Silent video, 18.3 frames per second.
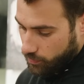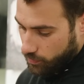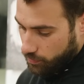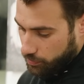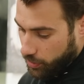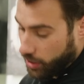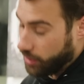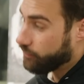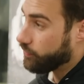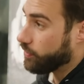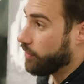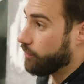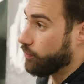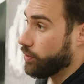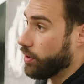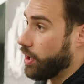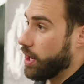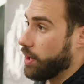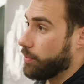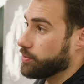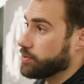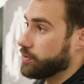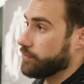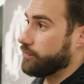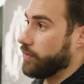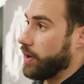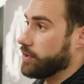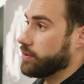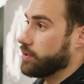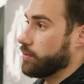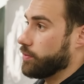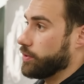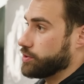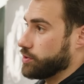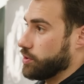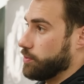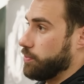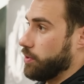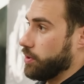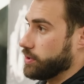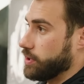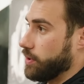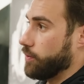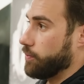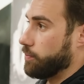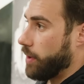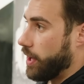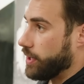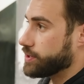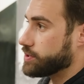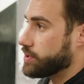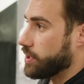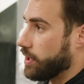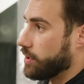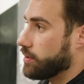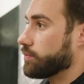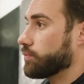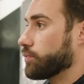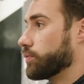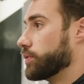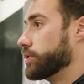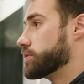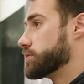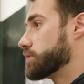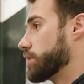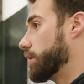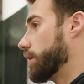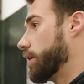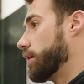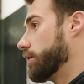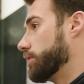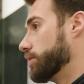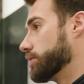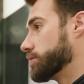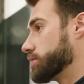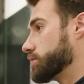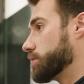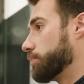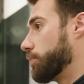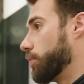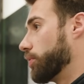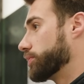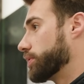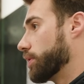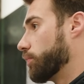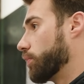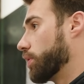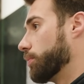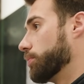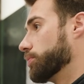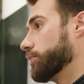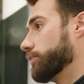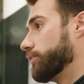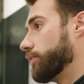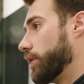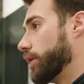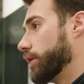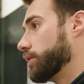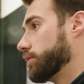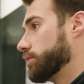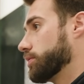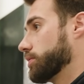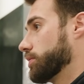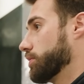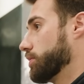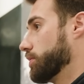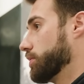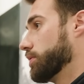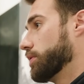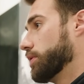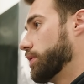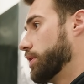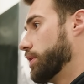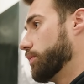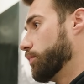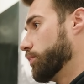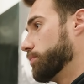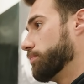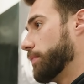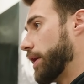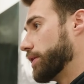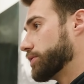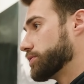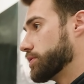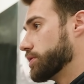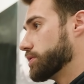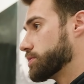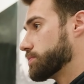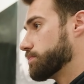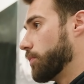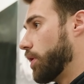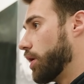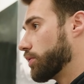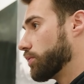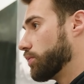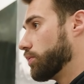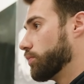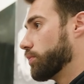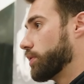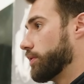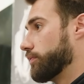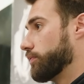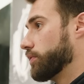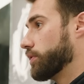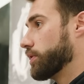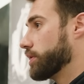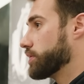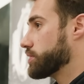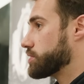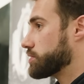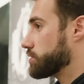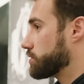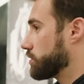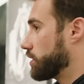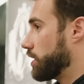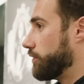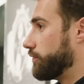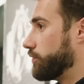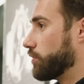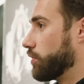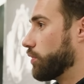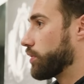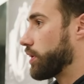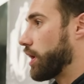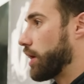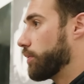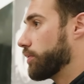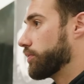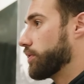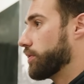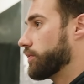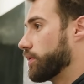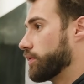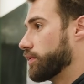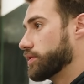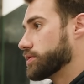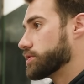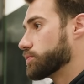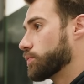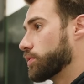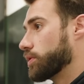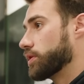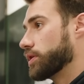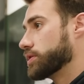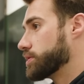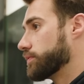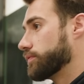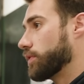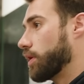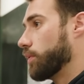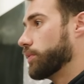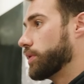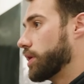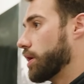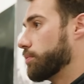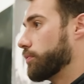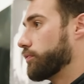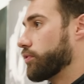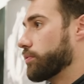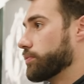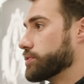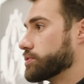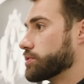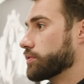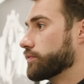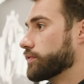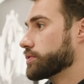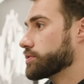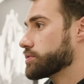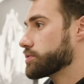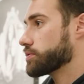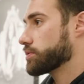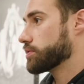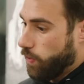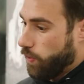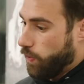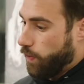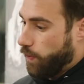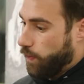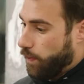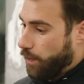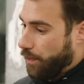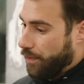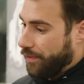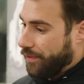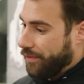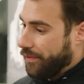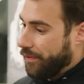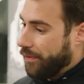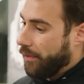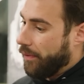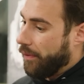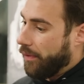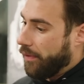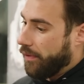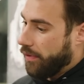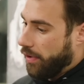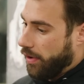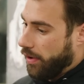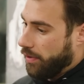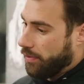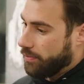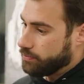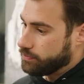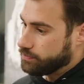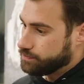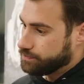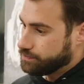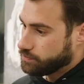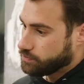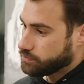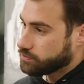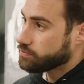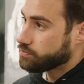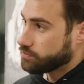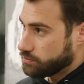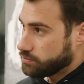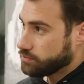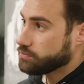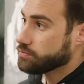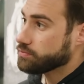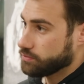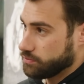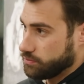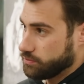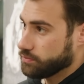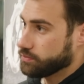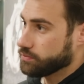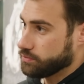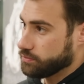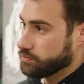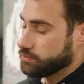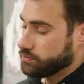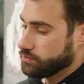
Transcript: But if we're not able to find the original part that would match that, we'd say, hey, this is the part that we're able to find. It would match this model, whatever it is. If you're okay with it, then this is what it is. If not, we can't perform the service. Okay, so the other thing is then this spider dial, right?